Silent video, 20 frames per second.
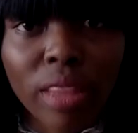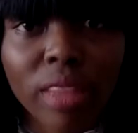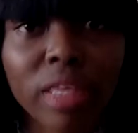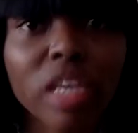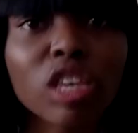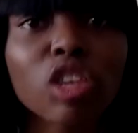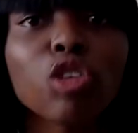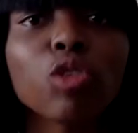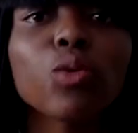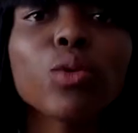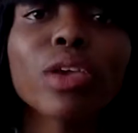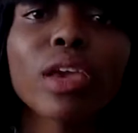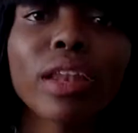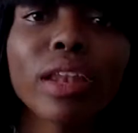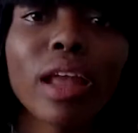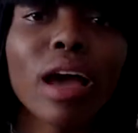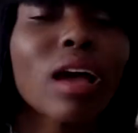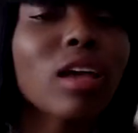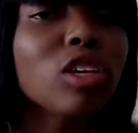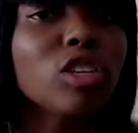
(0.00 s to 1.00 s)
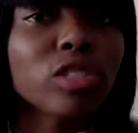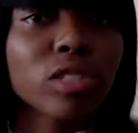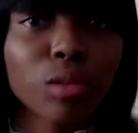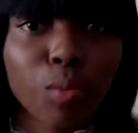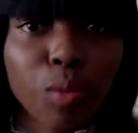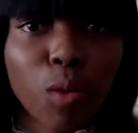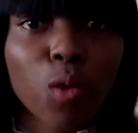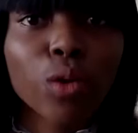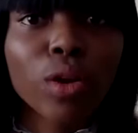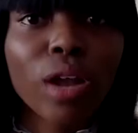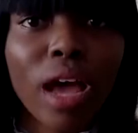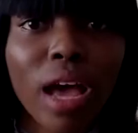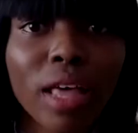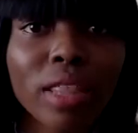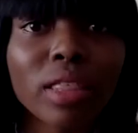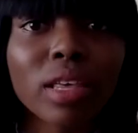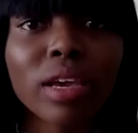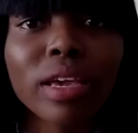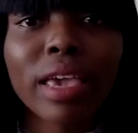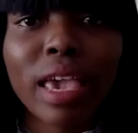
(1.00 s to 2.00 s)
then you can support
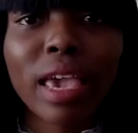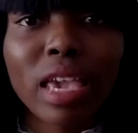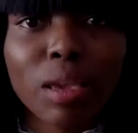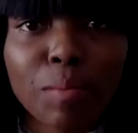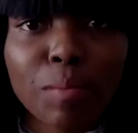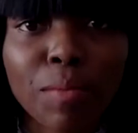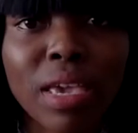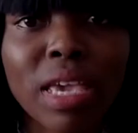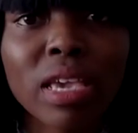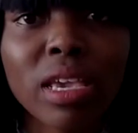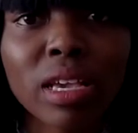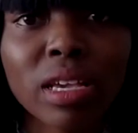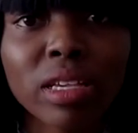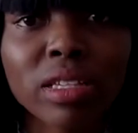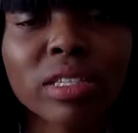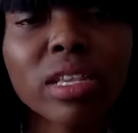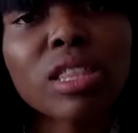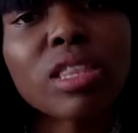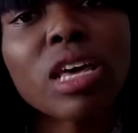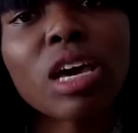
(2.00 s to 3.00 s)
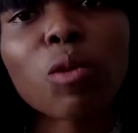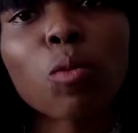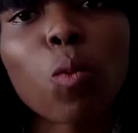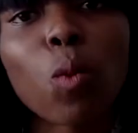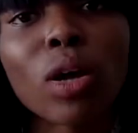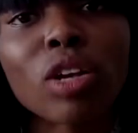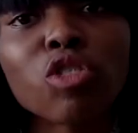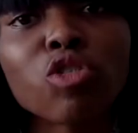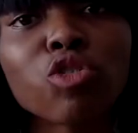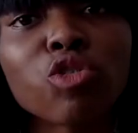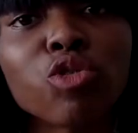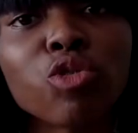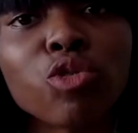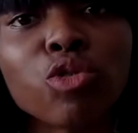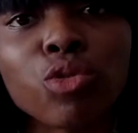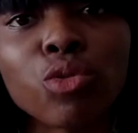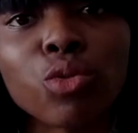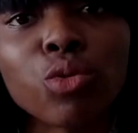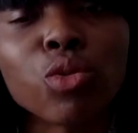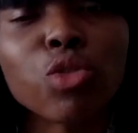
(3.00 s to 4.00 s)
other cake makers that want to
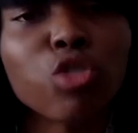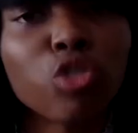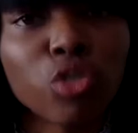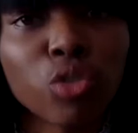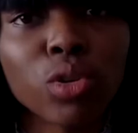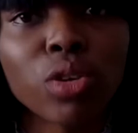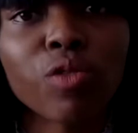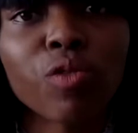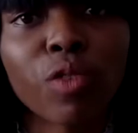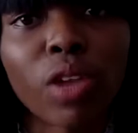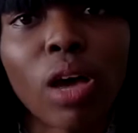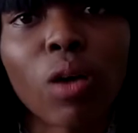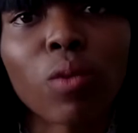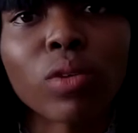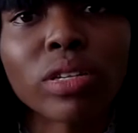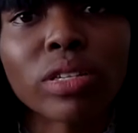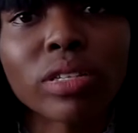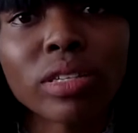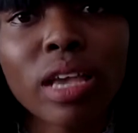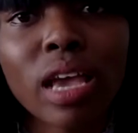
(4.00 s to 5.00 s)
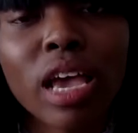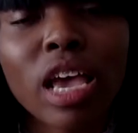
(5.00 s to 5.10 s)
do sugar flowers.